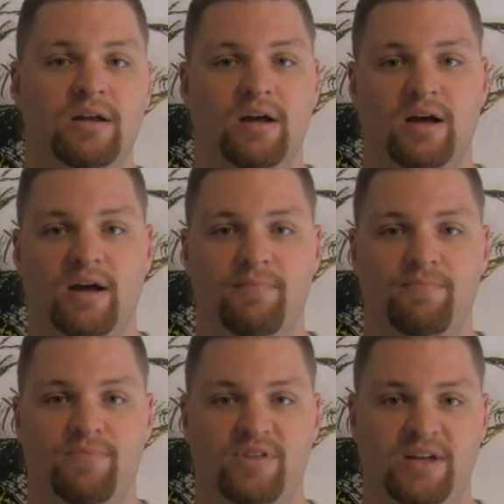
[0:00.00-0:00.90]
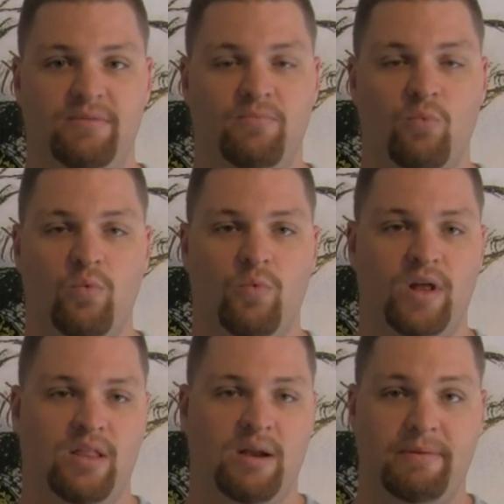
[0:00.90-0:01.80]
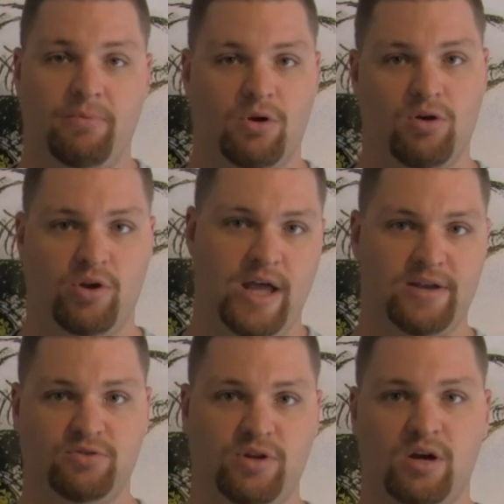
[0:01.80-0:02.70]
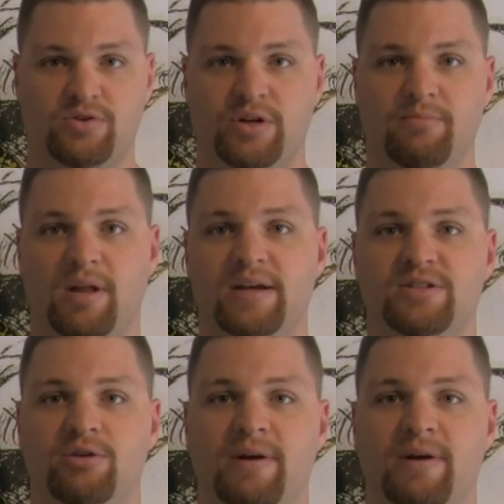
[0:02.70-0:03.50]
what a lot of people call castle doctrine applies to you,